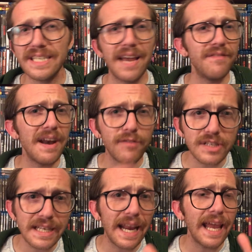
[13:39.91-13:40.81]
I have never
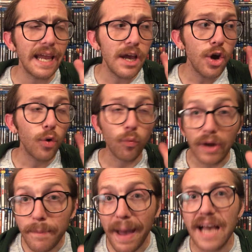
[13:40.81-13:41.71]
seen a
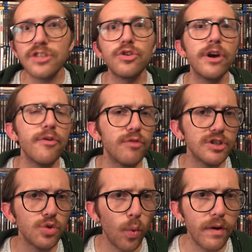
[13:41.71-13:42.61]
remastered and
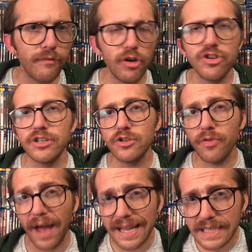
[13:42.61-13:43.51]
restored version, so
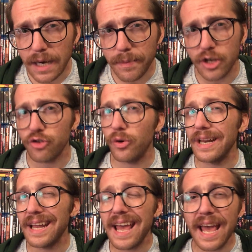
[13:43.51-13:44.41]
that's going to be a treat.